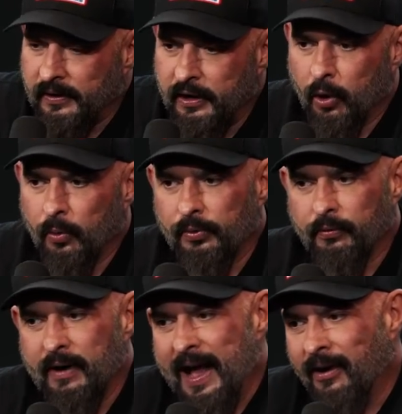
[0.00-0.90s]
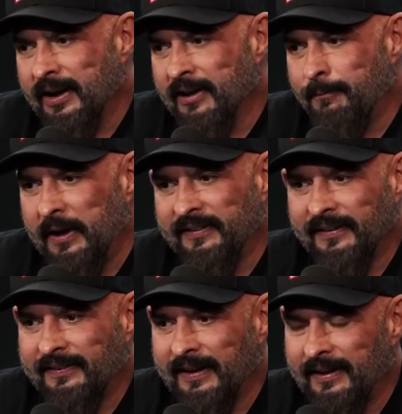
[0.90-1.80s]
you know, the reality of
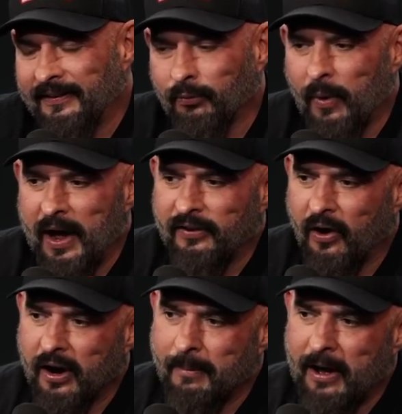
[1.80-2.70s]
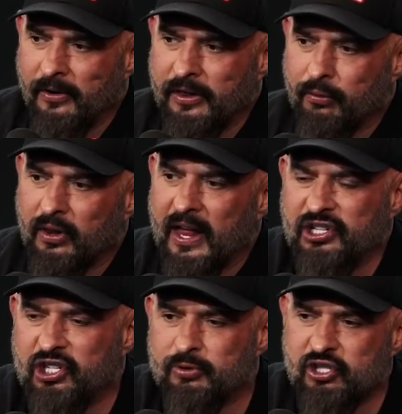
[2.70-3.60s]
business and this is why I talk about the
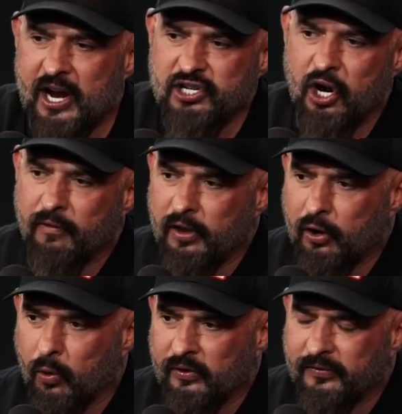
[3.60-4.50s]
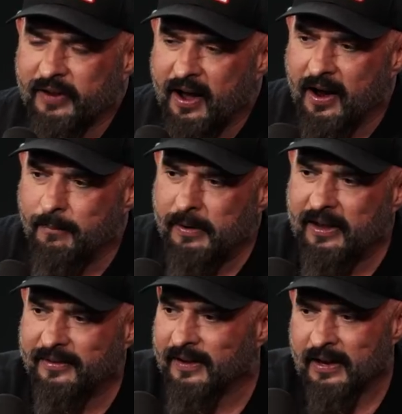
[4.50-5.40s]
relationships changing over the course of time
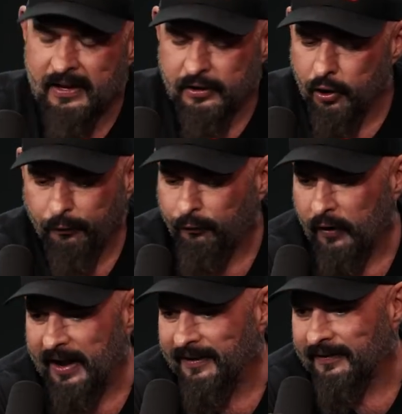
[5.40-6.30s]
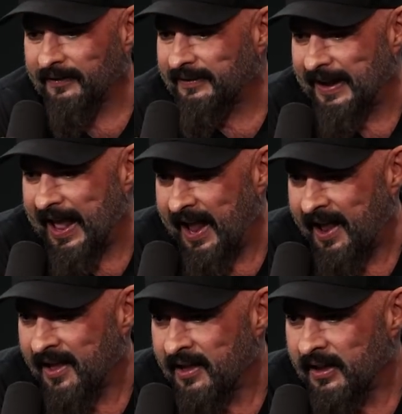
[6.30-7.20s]
because your friends
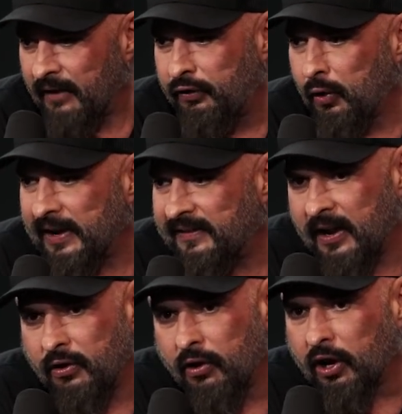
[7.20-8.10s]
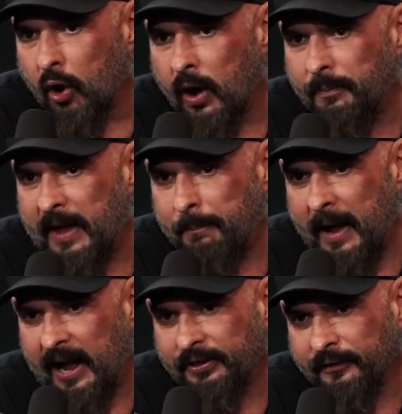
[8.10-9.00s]
today, if you continue to go up that
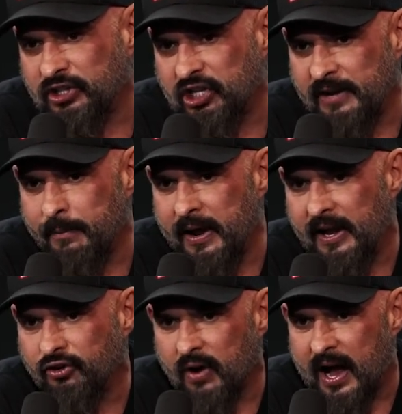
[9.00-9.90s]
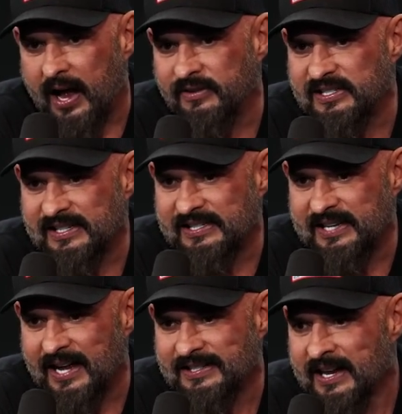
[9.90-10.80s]
path of achievement and drive and
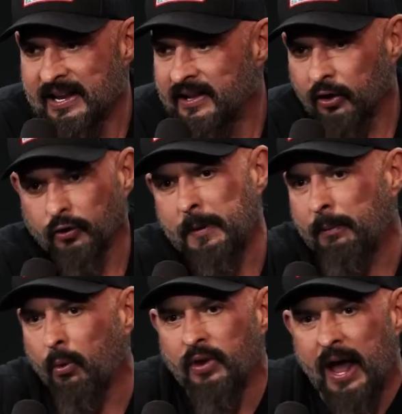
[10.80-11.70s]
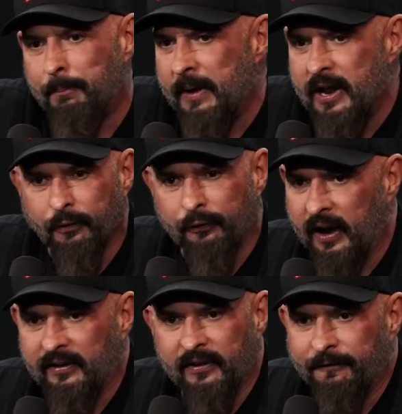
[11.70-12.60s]
success, those people will not be your
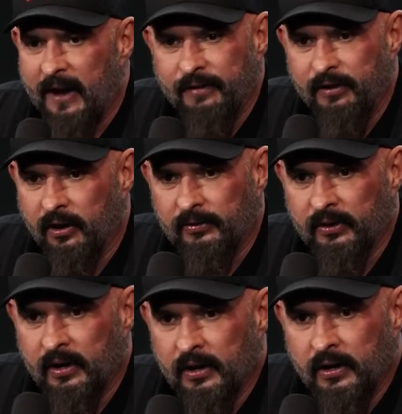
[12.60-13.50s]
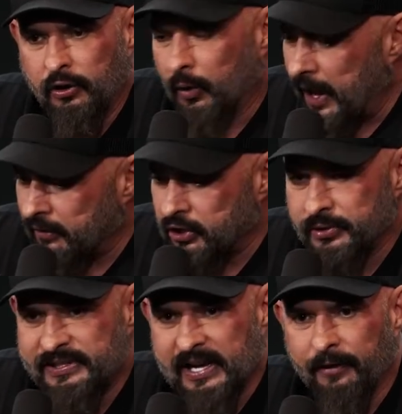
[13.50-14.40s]
friends in 5 years. Mm. You'll have a
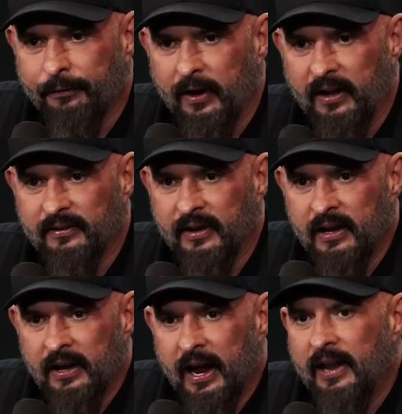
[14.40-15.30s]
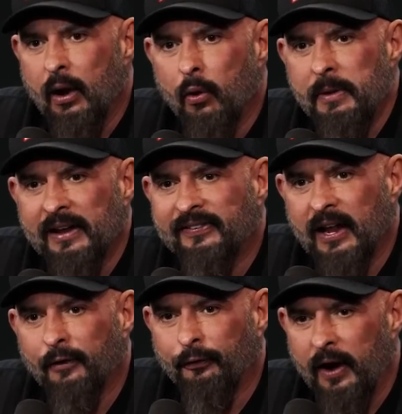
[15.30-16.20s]
new set of friends and there will be a
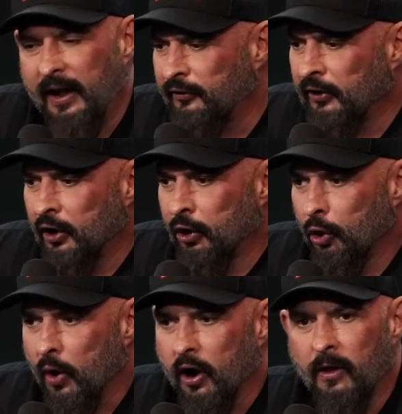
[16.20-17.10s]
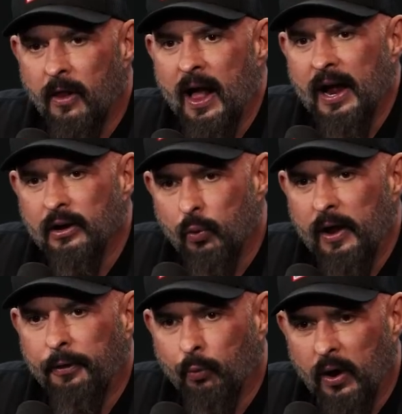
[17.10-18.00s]
set of friends who are aligned
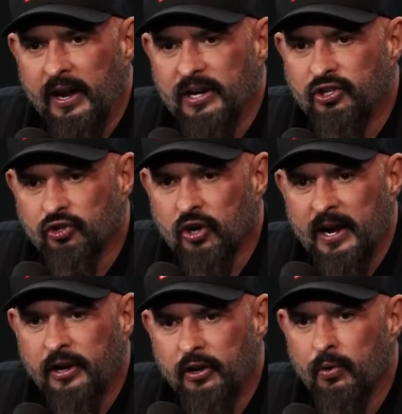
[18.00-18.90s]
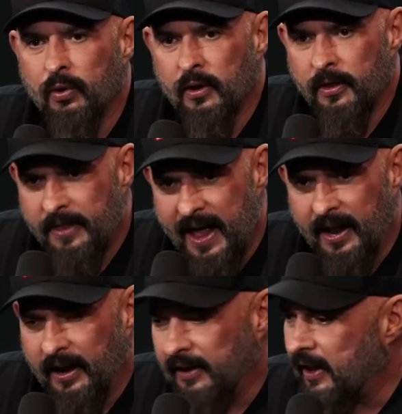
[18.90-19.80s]
with what it is you're trying to do
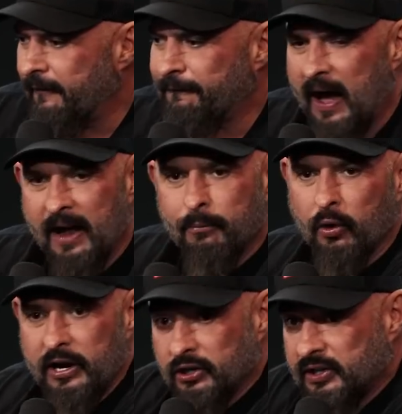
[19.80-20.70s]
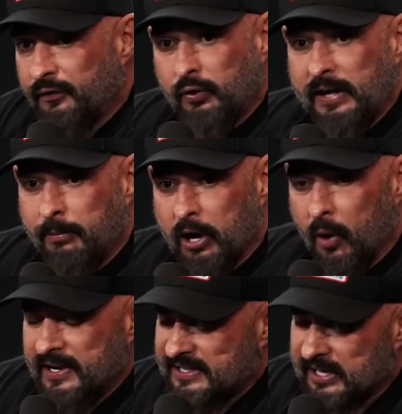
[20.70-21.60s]
then. And then in five more years, if you keep
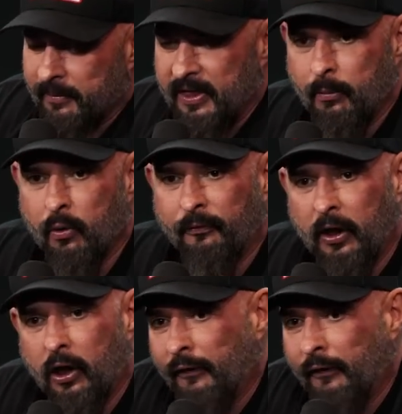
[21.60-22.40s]
going, some of them will fall